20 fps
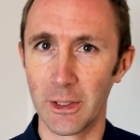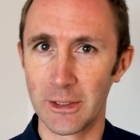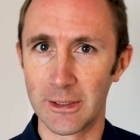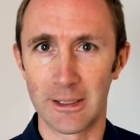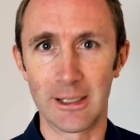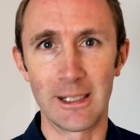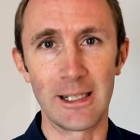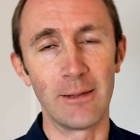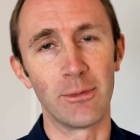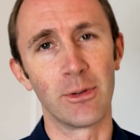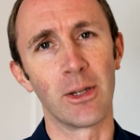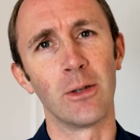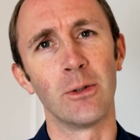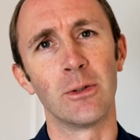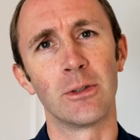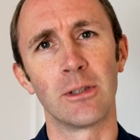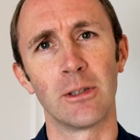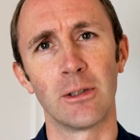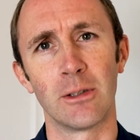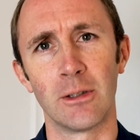It just leaves
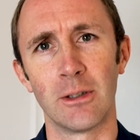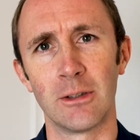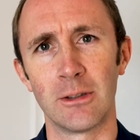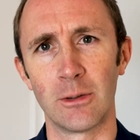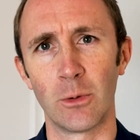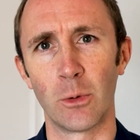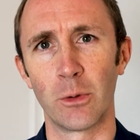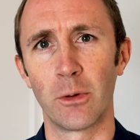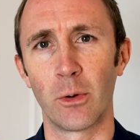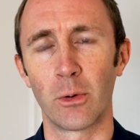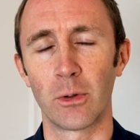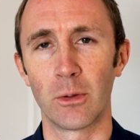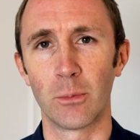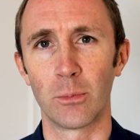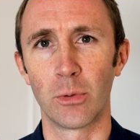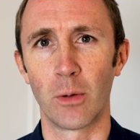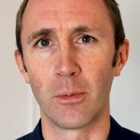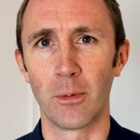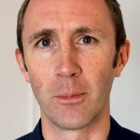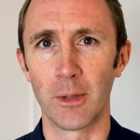those to as an
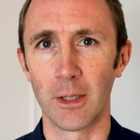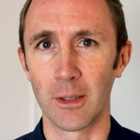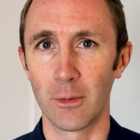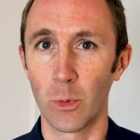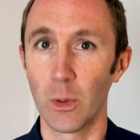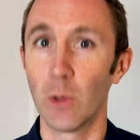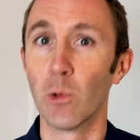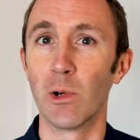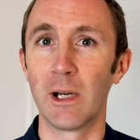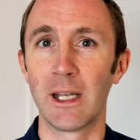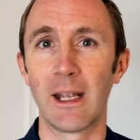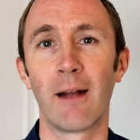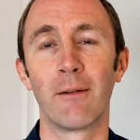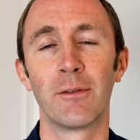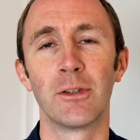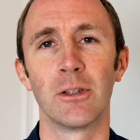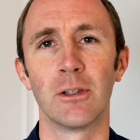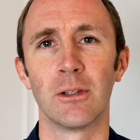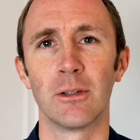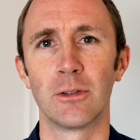orthogonal problem that we already
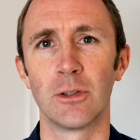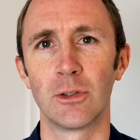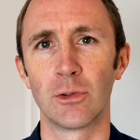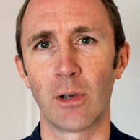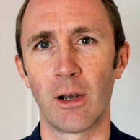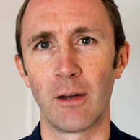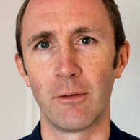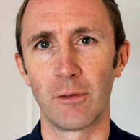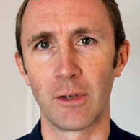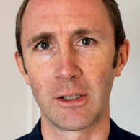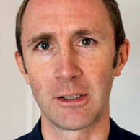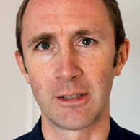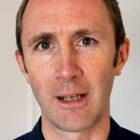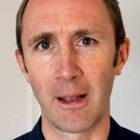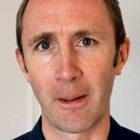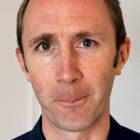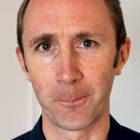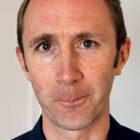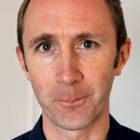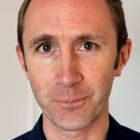have to try and fix
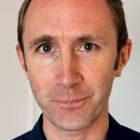now.